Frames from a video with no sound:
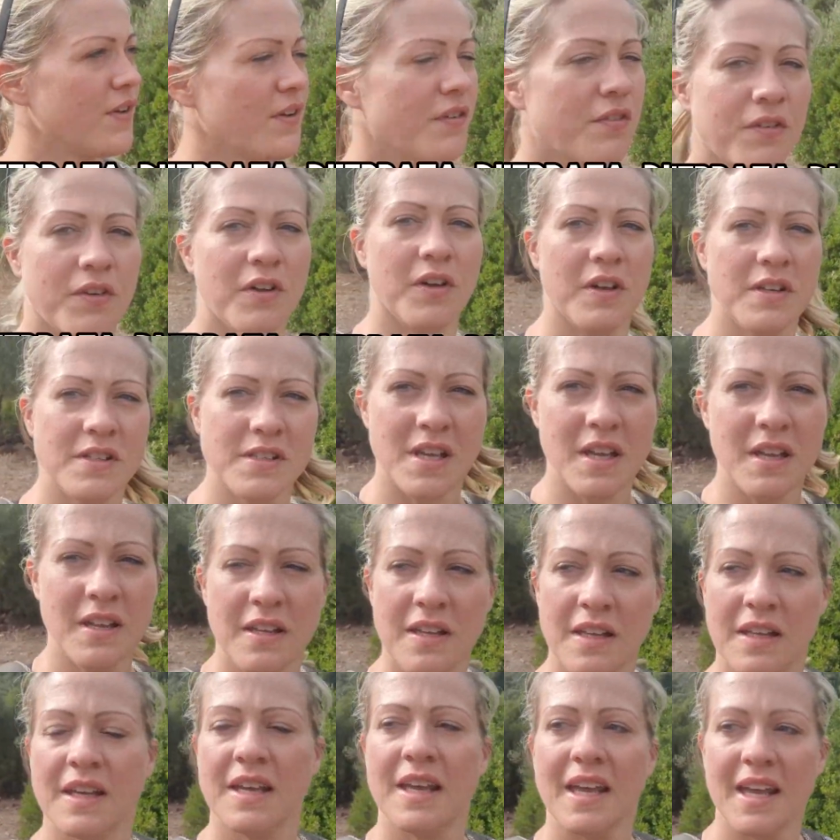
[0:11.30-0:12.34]
Via Ferrata
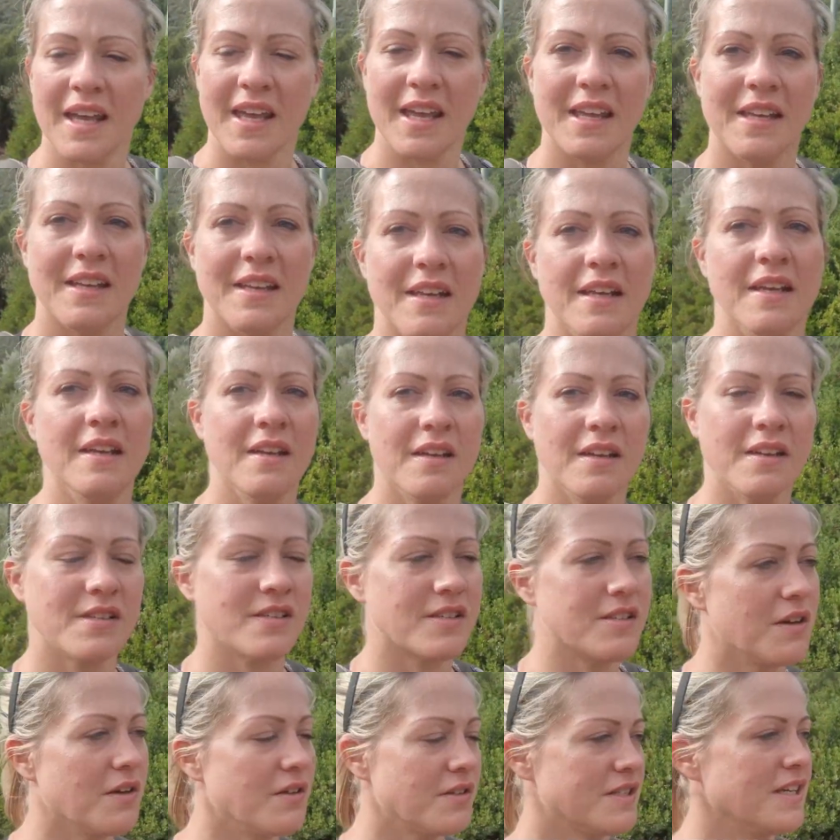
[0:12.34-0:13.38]
in
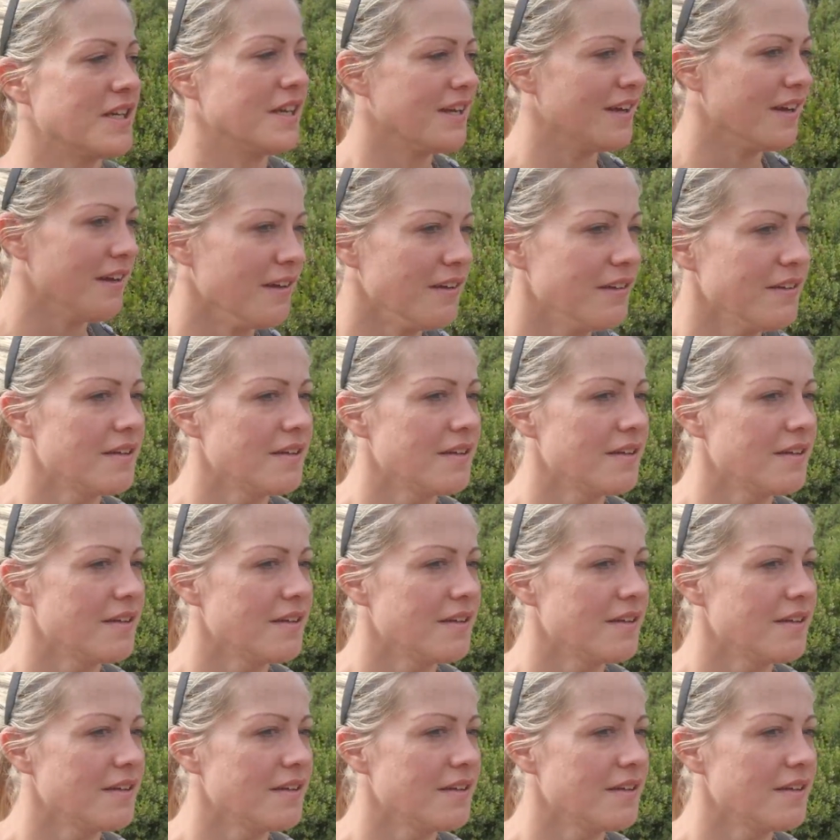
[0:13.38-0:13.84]
Sardinia.